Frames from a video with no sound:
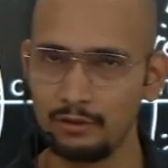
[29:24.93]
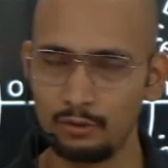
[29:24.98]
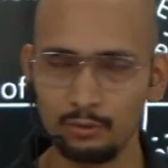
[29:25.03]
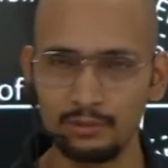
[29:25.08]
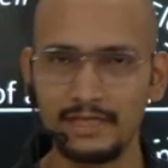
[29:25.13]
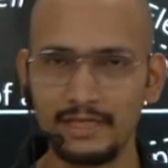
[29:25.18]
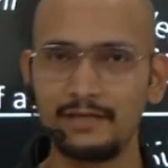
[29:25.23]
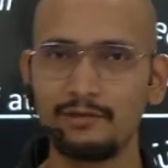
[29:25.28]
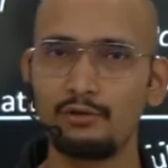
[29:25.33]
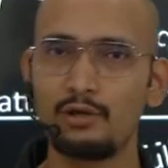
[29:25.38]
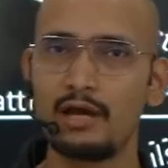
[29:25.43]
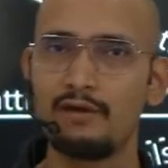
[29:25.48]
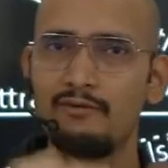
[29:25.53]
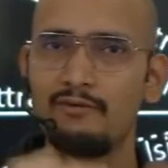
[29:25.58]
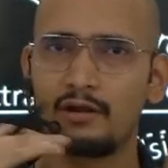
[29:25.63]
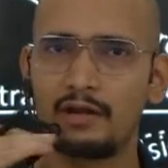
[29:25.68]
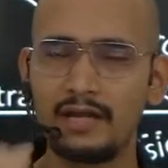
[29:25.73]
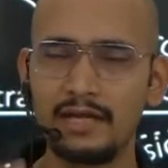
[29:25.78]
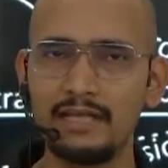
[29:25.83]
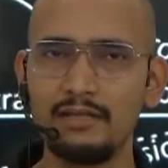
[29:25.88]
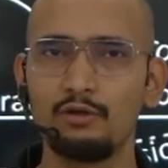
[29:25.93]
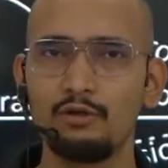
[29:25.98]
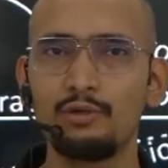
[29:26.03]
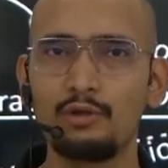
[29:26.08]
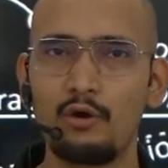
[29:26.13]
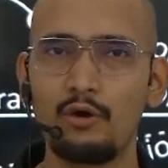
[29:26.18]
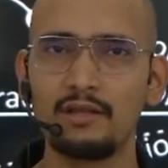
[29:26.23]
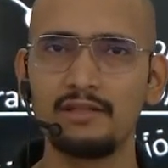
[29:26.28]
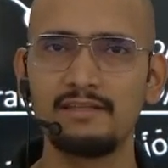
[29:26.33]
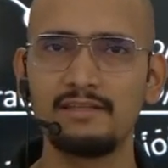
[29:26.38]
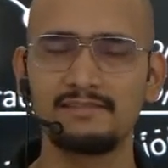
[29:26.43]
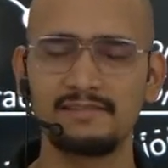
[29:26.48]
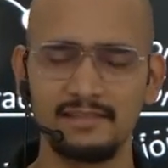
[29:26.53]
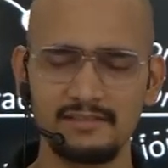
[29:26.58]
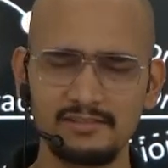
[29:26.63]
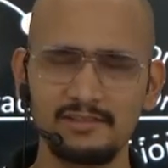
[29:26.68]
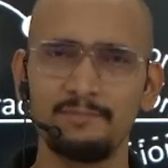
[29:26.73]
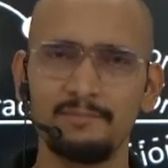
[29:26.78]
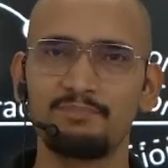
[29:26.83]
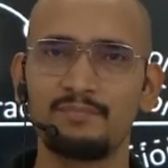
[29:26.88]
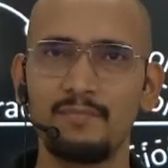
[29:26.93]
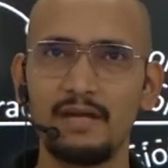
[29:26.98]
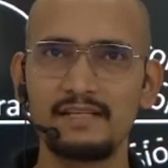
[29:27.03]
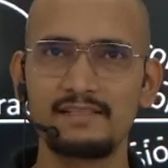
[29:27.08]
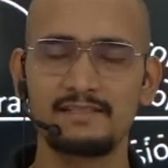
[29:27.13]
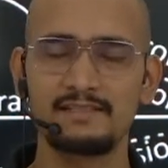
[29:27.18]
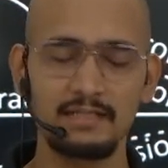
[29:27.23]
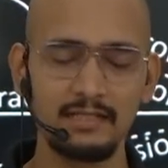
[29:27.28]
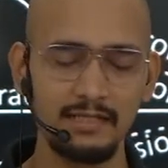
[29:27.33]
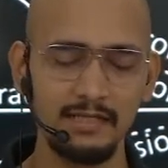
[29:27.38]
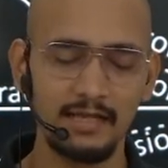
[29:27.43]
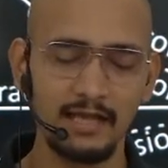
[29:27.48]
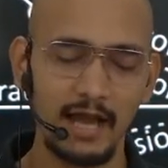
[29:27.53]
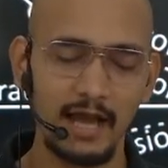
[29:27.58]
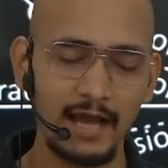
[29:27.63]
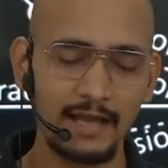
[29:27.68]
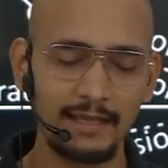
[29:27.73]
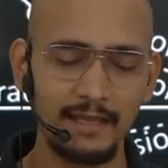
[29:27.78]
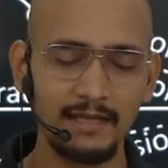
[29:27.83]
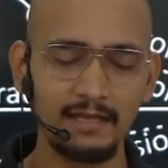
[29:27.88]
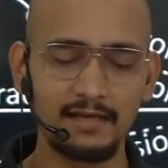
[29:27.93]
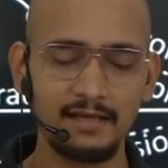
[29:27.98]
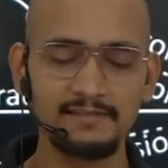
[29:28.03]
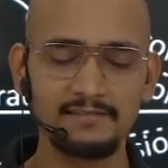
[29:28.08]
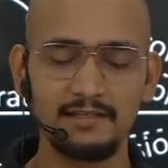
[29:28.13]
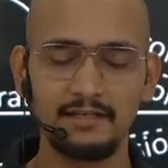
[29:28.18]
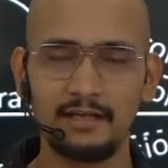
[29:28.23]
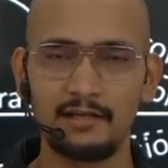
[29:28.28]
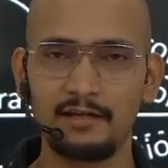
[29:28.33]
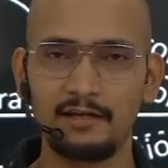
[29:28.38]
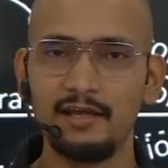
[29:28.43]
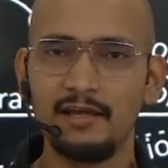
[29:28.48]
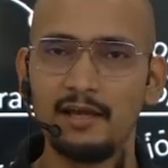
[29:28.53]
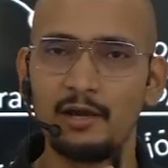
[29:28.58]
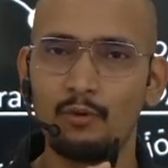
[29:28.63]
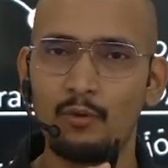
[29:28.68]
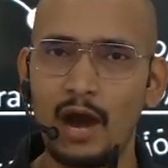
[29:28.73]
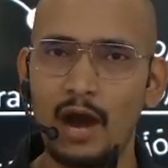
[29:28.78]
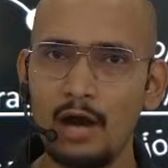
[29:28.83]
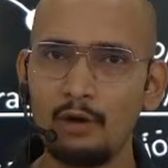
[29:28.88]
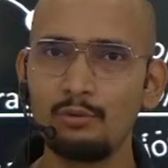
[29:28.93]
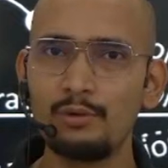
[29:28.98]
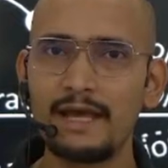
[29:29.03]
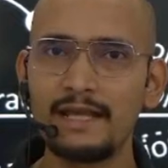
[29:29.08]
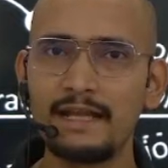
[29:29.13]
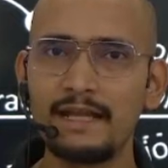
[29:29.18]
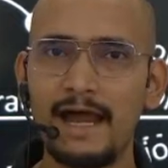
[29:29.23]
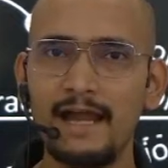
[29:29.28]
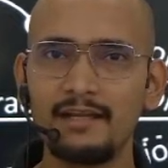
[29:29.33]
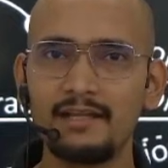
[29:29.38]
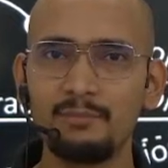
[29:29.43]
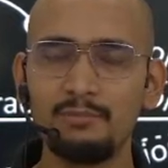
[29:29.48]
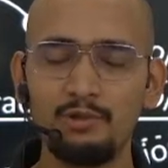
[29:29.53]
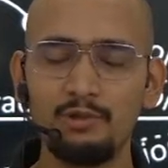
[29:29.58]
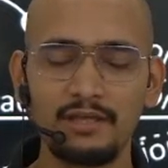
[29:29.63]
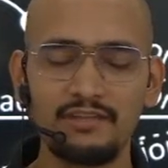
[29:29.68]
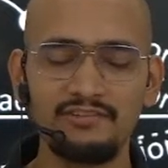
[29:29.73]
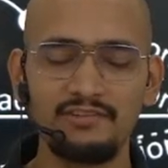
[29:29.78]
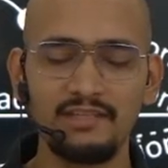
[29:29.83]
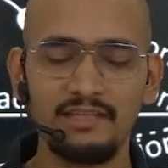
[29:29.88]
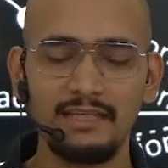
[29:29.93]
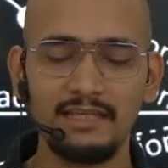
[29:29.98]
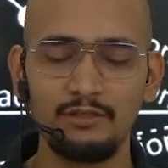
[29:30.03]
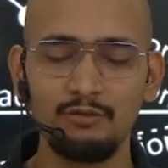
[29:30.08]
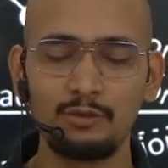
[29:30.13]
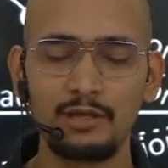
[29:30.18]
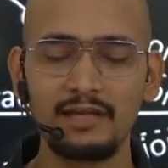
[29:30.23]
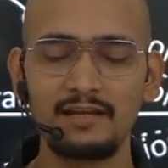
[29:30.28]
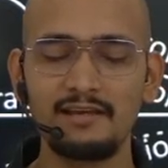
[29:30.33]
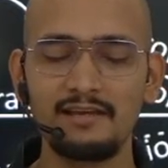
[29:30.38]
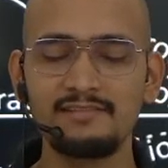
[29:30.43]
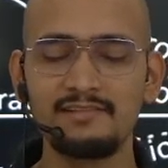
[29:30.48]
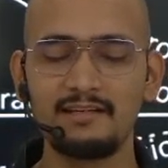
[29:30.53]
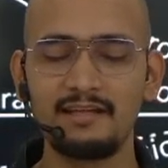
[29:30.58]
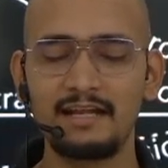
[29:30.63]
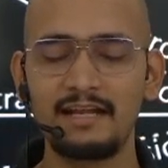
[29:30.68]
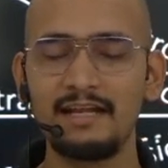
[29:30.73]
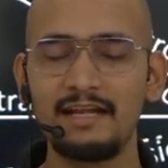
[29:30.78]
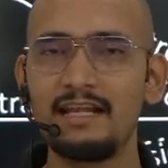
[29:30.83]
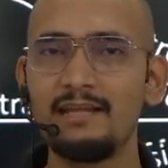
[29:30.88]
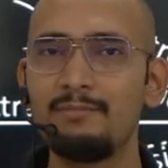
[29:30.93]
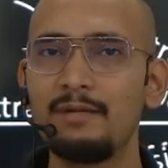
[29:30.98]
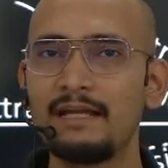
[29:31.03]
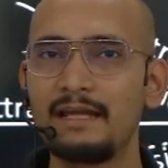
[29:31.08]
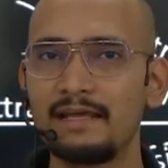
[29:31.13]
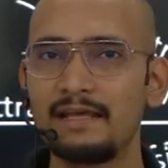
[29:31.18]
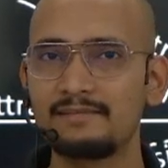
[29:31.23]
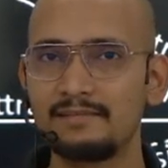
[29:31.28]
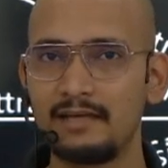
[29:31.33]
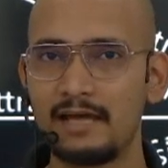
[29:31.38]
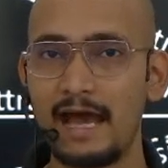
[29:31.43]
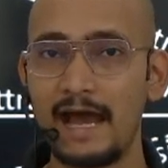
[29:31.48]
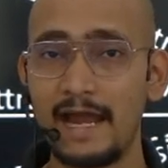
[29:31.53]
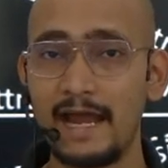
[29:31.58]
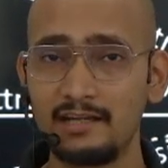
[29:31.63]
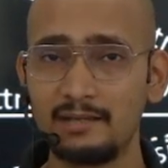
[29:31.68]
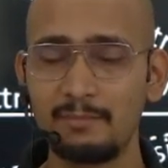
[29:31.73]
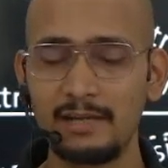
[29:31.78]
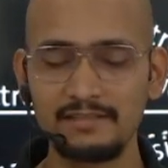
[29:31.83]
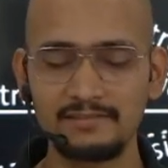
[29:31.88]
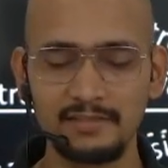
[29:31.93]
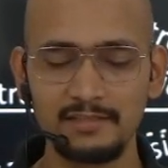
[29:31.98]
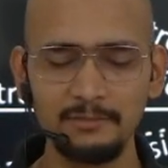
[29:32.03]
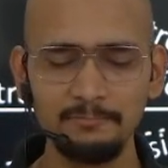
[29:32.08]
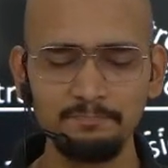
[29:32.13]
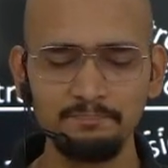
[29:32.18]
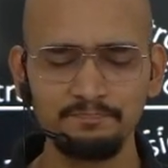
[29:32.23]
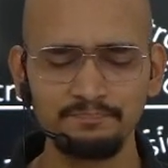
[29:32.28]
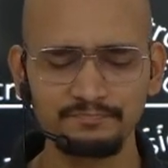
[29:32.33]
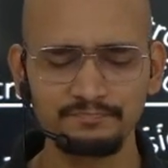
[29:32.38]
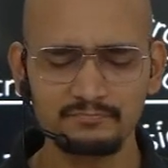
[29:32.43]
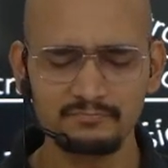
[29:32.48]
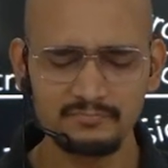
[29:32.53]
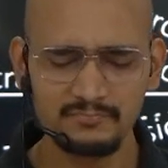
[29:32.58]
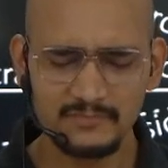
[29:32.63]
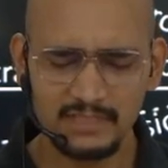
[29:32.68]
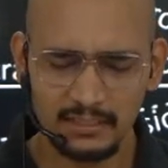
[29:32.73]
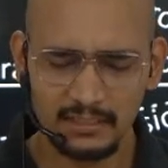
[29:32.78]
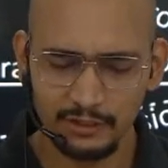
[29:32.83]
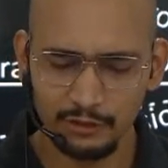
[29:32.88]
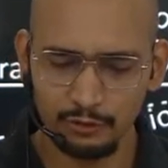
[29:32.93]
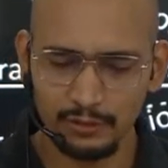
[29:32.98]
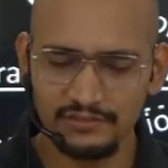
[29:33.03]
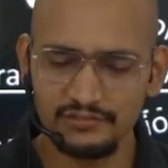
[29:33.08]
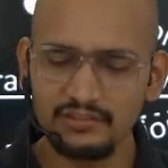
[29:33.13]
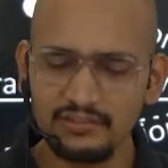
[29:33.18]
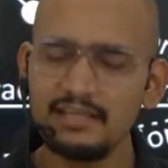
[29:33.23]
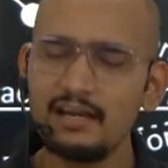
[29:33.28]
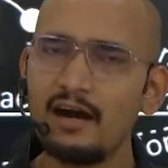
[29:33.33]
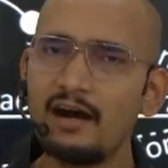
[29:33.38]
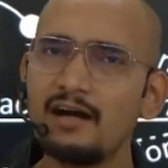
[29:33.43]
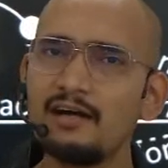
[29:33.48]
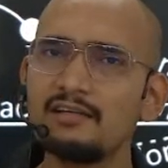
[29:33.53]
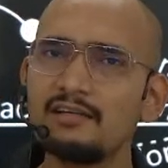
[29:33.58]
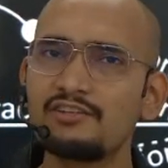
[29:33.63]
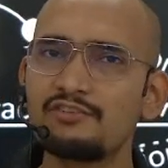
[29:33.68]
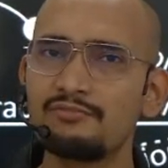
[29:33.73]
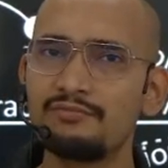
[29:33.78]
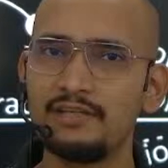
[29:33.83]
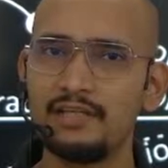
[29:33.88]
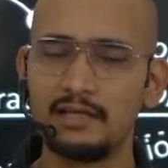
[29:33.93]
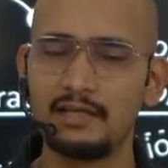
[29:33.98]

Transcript: that you have already known all these things, but still again consider how an atom, you can see, you can consider an element as the atom as the, you can see a sphere.